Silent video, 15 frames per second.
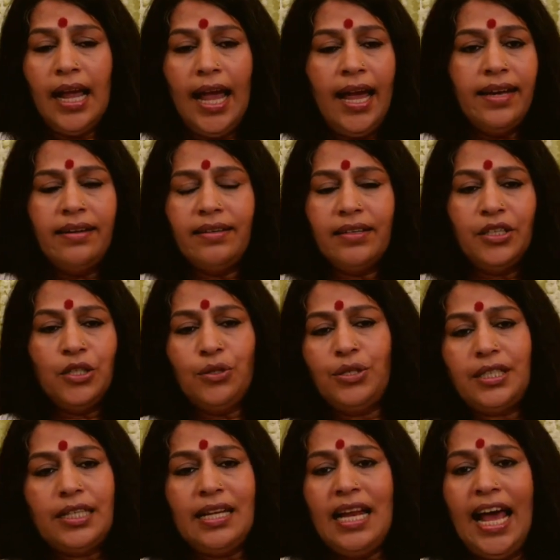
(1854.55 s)
And you
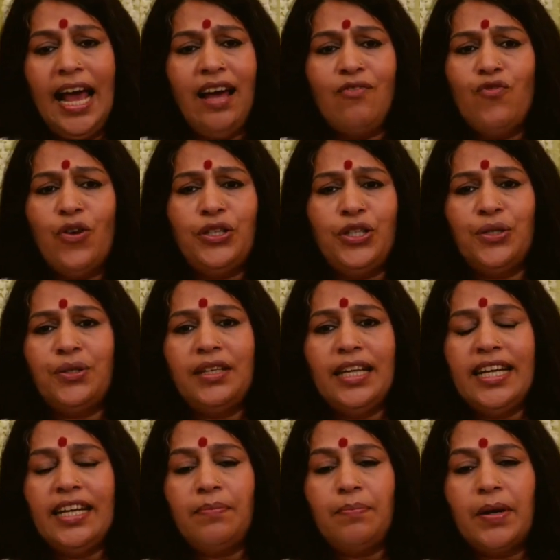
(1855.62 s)
still have what you
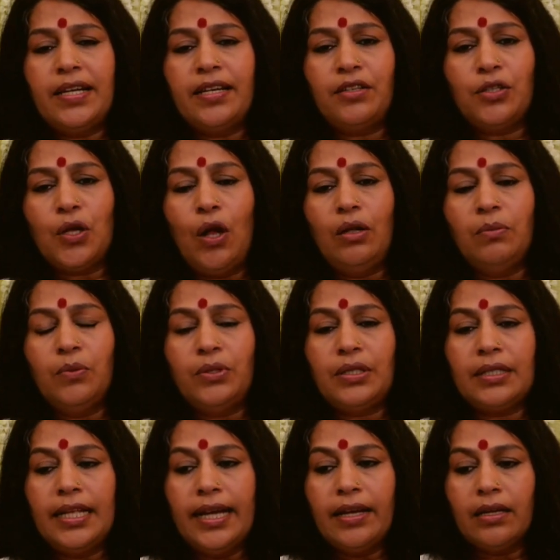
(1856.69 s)
need, but it's
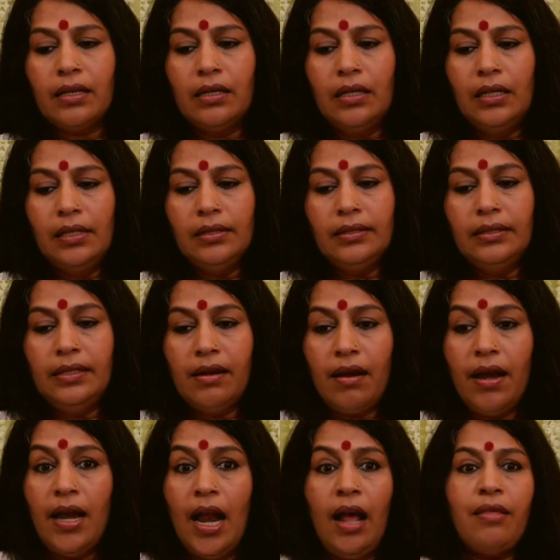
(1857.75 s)
almost like
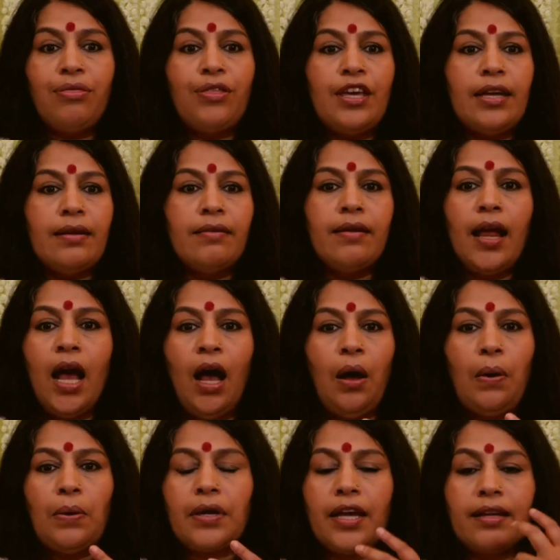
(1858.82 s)
nothing
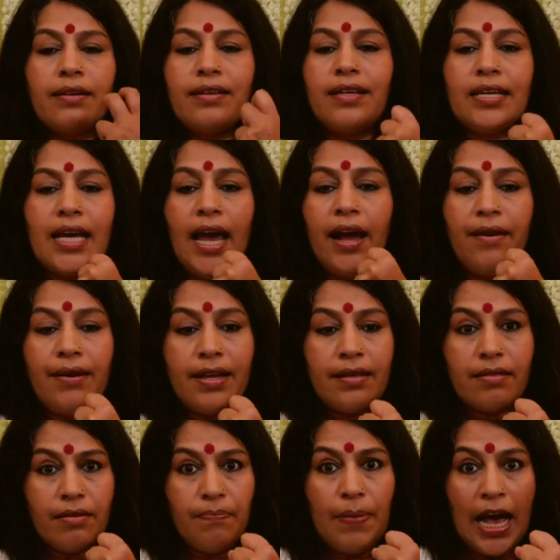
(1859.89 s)
now can carry
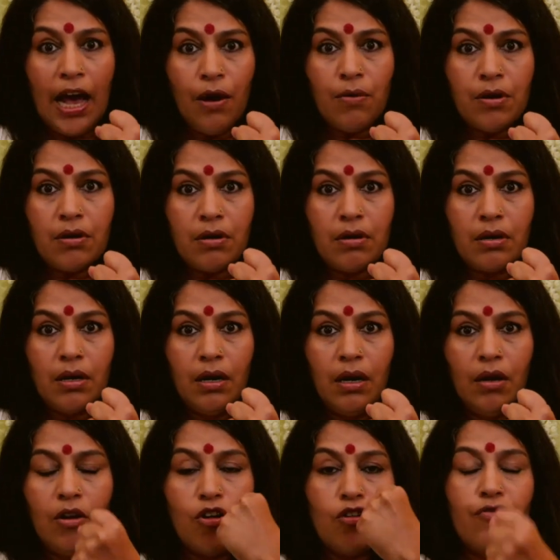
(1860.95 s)
the power
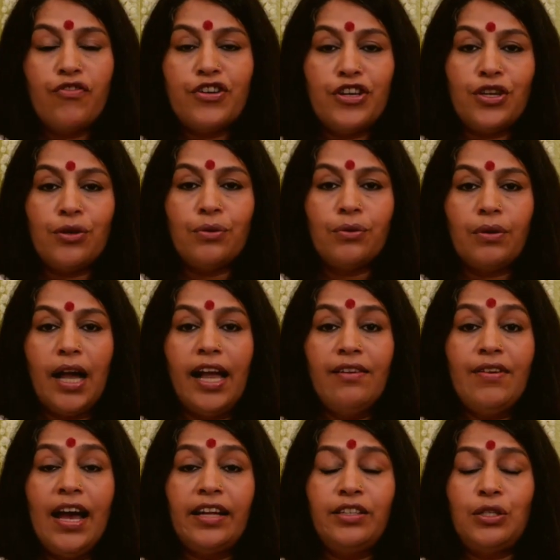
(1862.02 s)
over you. I've
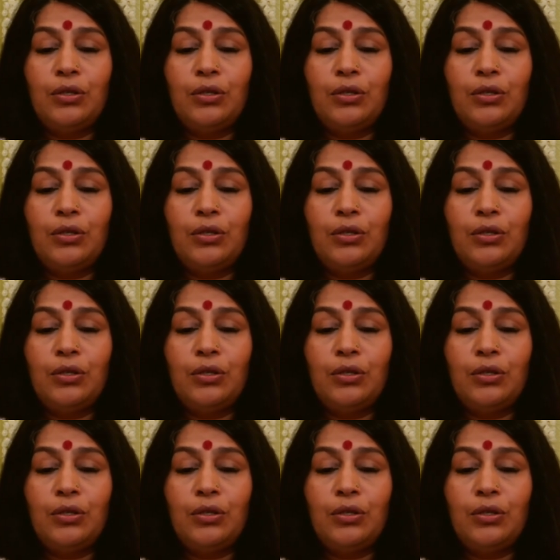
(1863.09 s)
had